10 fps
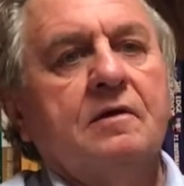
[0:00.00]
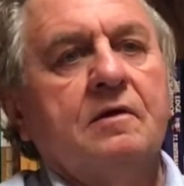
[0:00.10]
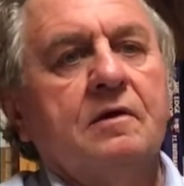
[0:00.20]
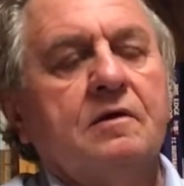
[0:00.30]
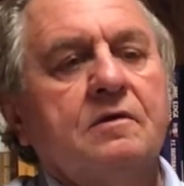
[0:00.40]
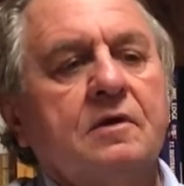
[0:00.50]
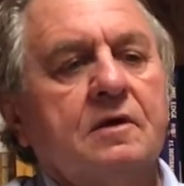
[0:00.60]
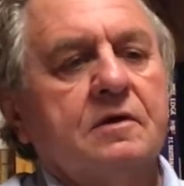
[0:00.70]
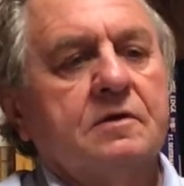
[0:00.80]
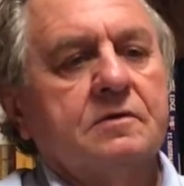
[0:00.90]
And
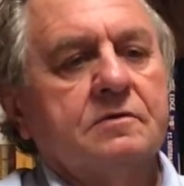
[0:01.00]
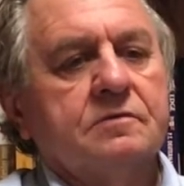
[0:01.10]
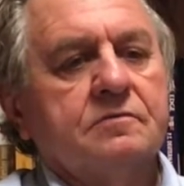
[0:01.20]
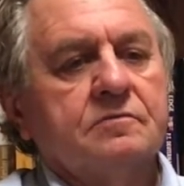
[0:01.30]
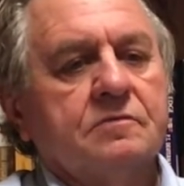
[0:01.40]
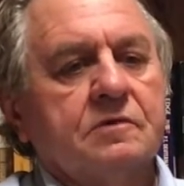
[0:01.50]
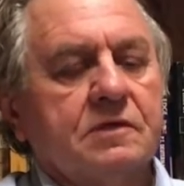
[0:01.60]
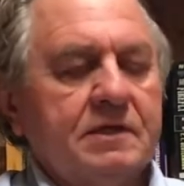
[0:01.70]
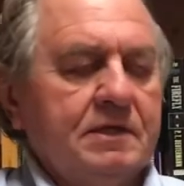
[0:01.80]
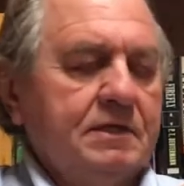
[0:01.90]

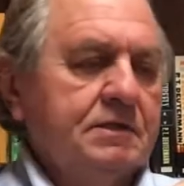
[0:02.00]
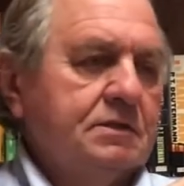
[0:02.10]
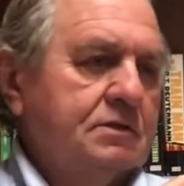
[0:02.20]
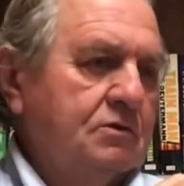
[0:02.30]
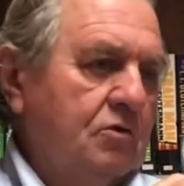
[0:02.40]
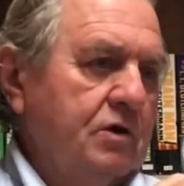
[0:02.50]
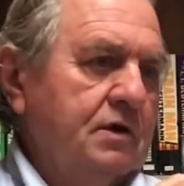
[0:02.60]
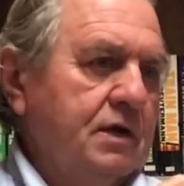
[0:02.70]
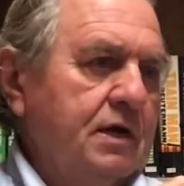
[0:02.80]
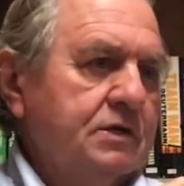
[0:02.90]
cleaned and
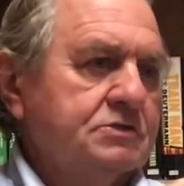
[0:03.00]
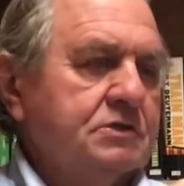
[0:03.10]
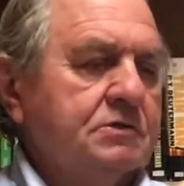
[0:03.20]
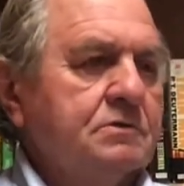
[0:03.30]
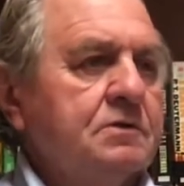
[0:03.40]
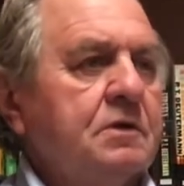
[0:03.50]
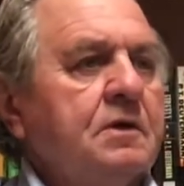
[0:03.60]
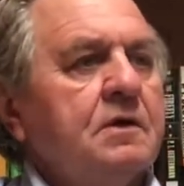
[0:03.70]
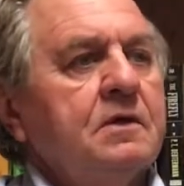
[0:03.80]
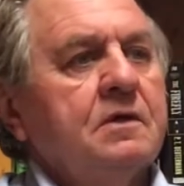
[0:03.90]
organized and
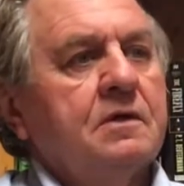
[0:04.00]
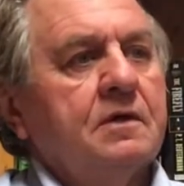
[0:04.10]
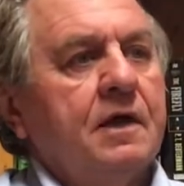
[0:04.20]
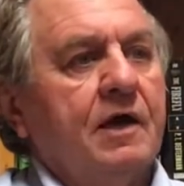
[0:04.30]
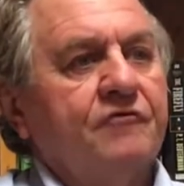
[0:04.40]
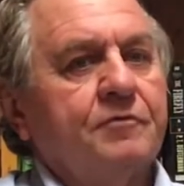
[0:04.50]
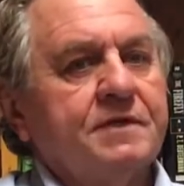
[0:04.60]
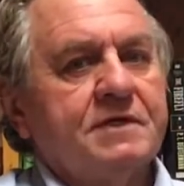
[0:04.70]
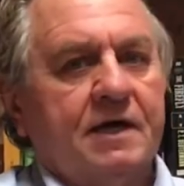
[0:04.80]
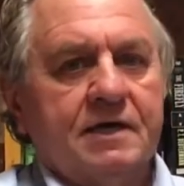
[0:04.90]

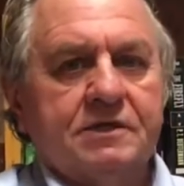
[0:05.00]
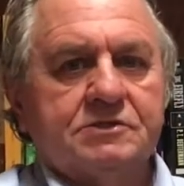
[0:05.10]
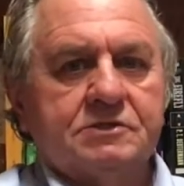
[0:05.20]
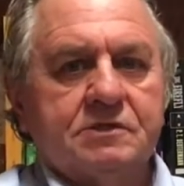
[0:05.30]
alphabetized.